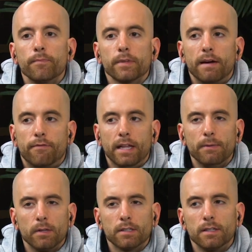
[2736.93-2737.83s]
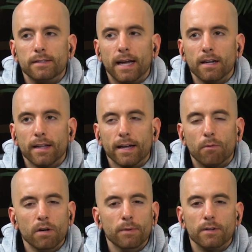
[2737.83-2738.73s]
And finally we looked at the data, like,
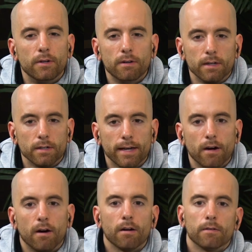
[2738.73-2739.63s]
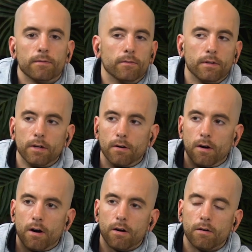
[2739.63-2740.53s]
what are we doing? Like our
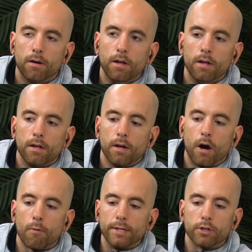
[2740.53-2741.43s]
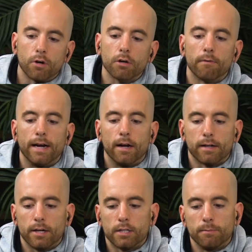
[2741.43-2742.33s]
return rate on
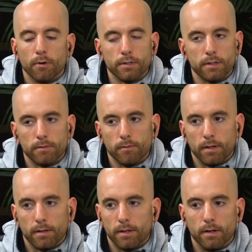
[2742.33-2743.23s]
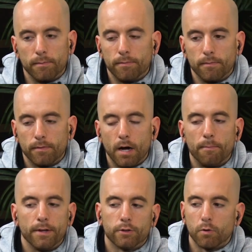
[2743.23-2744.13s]
customers is,
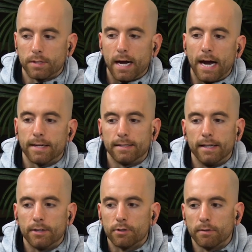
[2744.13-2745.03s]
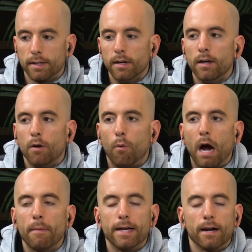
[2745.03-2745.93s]
up there towards the highest in the industry. Why
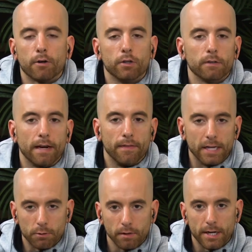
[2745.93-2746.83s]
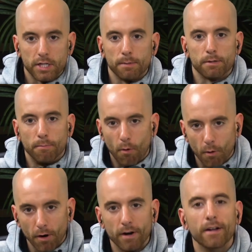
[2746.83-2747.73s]
are we not cultivating these relationships
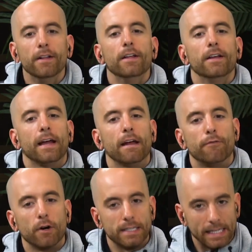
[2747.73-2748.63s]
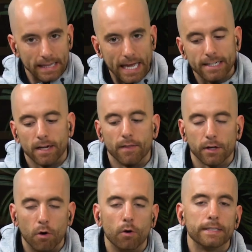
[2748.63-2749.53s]
more and focusing less on the
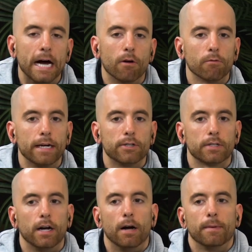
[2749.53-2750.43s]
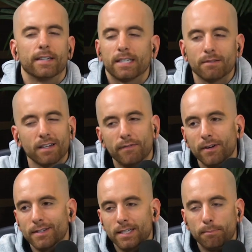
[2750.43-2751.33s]
cold outreach? And it seems like a
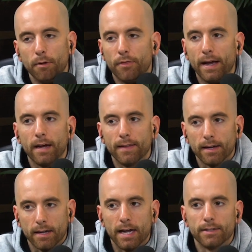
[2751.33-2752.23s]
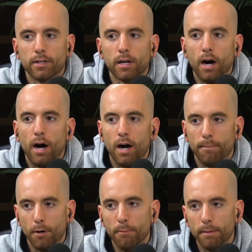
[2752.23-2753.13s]
very simple thing that kind of took an aha
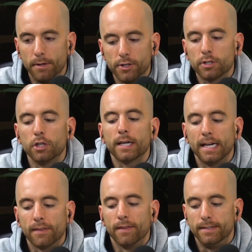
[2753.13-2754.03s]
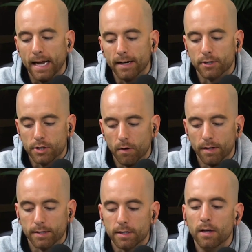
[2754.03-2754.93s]
moment, but just looking at the data showed
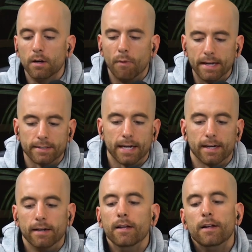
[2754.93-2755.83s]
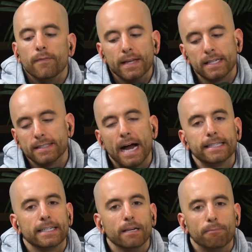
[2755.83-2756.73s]
us, wait a second, these
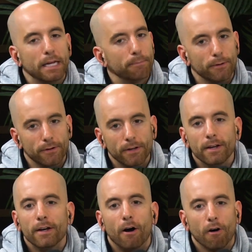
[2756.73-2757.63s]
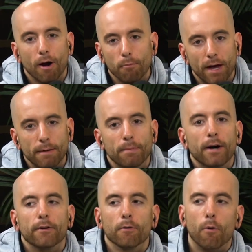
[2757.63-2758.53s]
19 people are our bread and
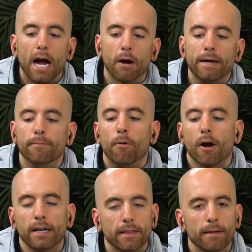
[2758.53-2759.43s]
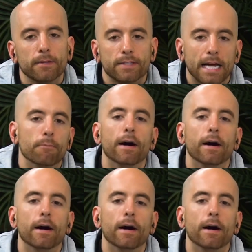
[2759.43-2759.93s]
butter. Why are we marketing them the same